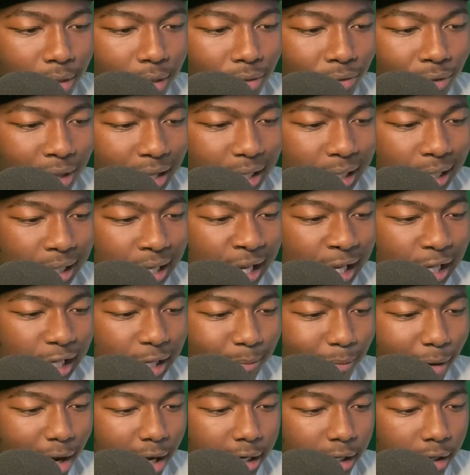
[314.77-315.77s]
This is easy
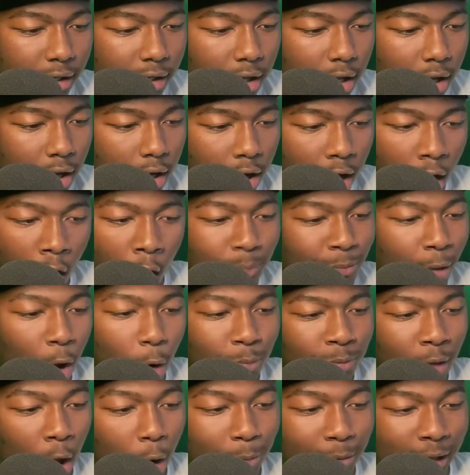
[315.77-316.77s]
money. Oh, no,
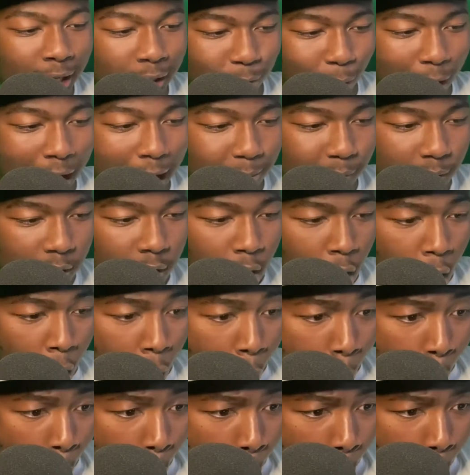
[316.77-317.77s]
no, it's wraps.
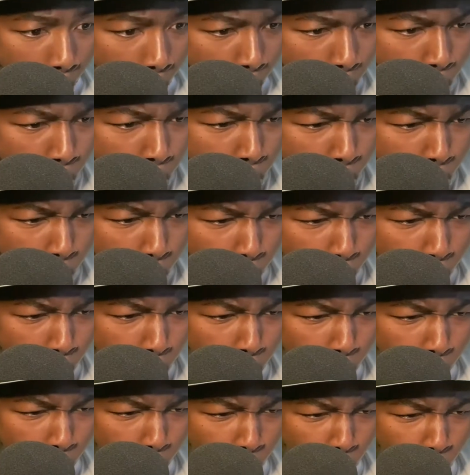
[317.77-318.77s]

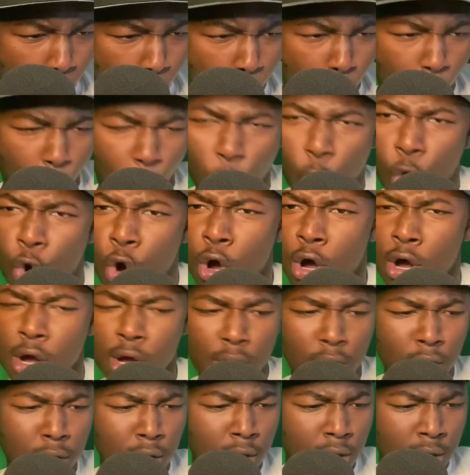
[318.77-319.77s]
Ooh.
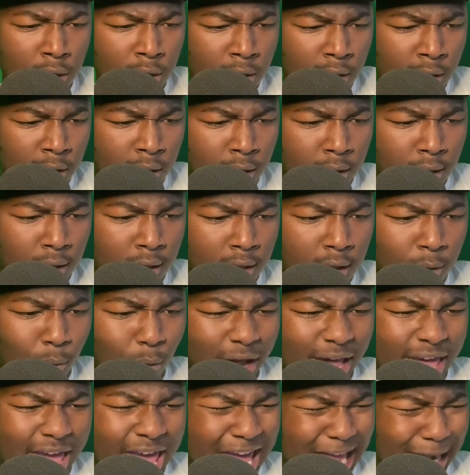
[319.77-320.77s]

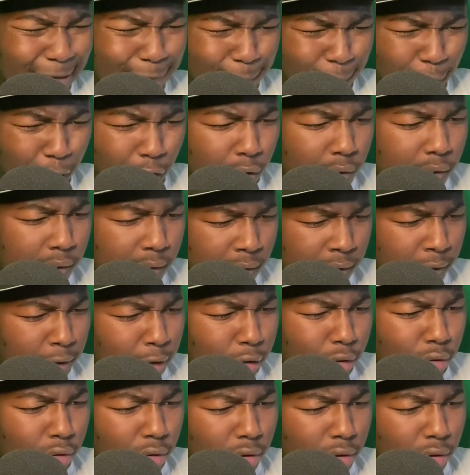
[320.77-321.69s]
Went head first, too.